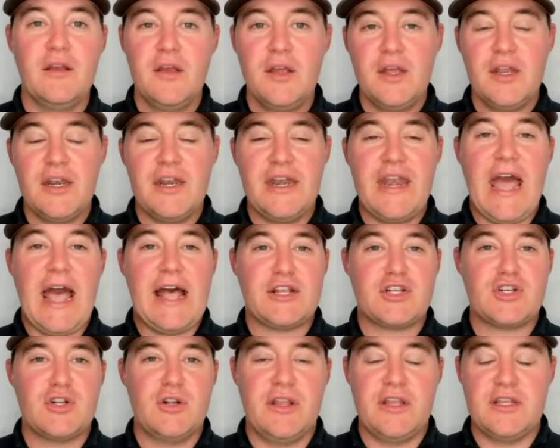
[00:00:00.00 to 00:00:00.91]

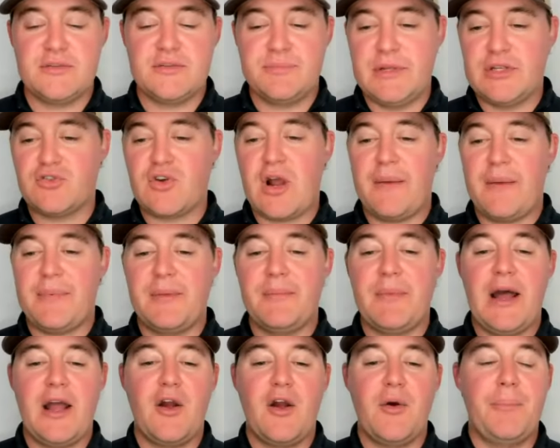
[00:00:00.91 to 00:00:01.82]
nationally has been dropping by
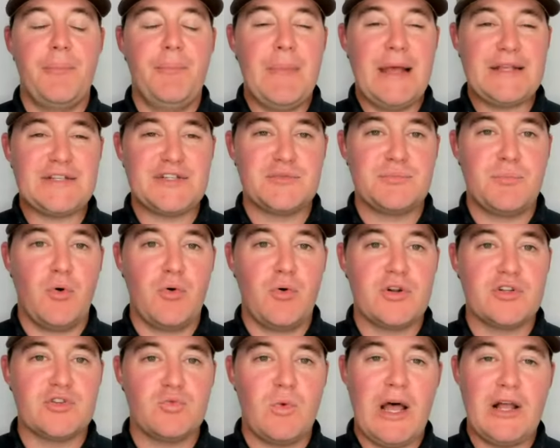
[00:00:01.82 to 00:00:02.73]
our message board
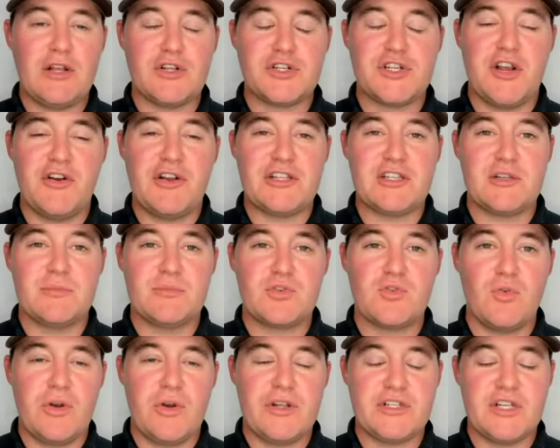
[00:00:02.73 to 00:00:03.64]
as well, sharing some
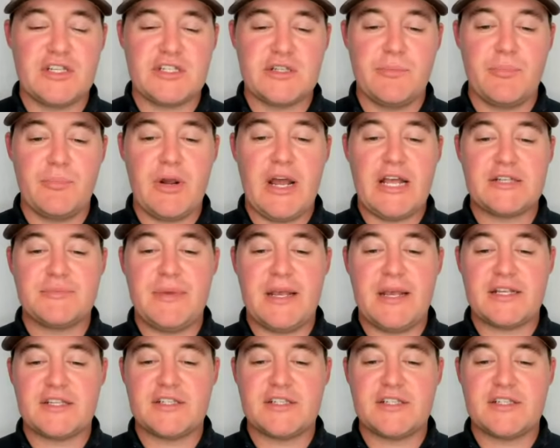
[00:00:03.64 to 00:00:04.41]
stories on some prospects.